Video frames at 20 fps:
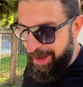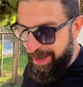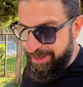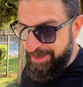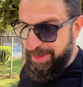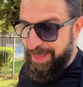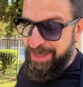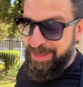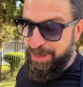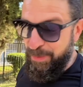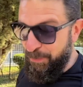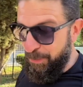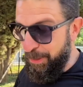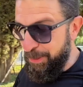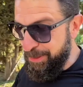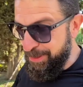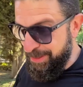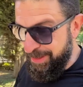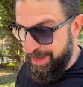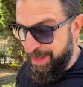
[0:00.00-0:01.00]
So that's the
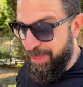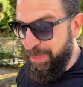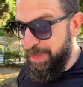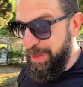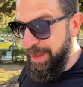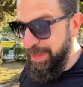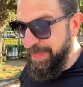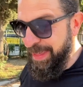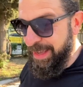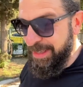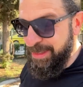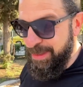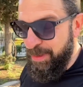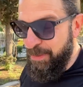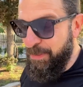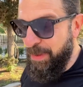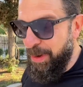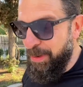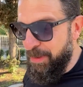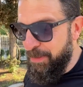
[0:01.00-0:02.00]
first thing that's
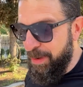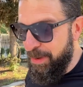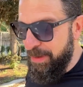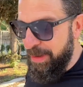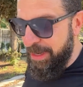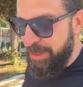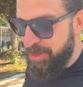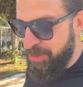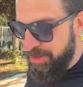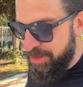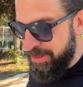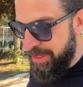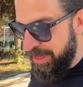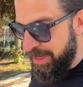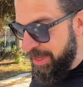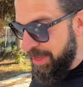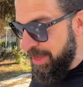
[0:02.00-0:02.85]
very, very interesting.